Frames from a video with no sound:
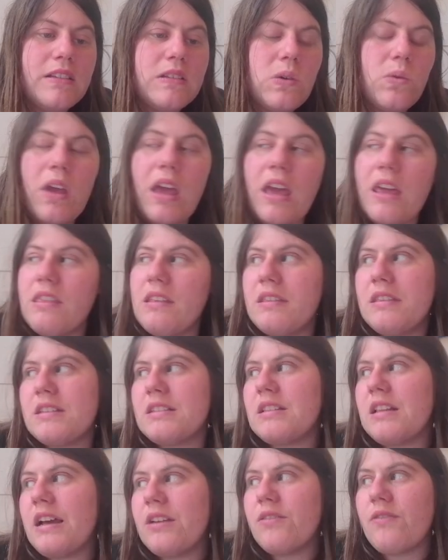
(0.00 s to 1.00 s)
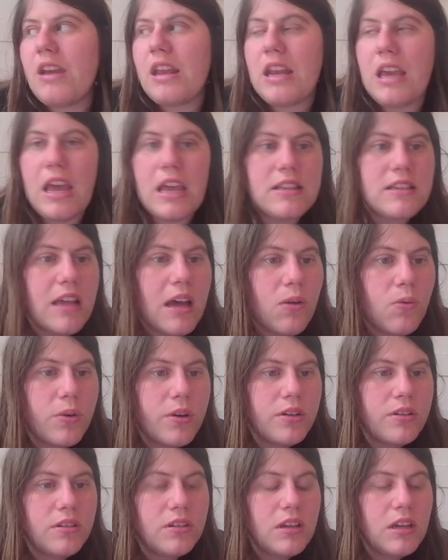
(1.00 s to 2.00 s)
It's okay that this line radiates
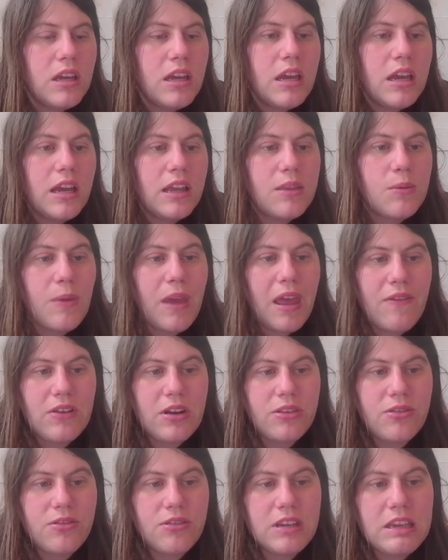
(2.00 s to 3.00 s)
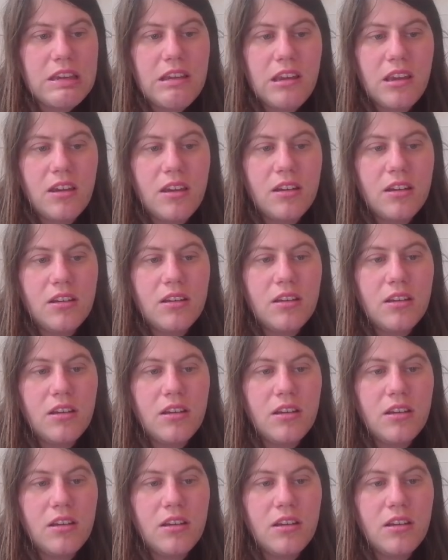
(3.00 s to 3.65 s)
outward. And then we have another E,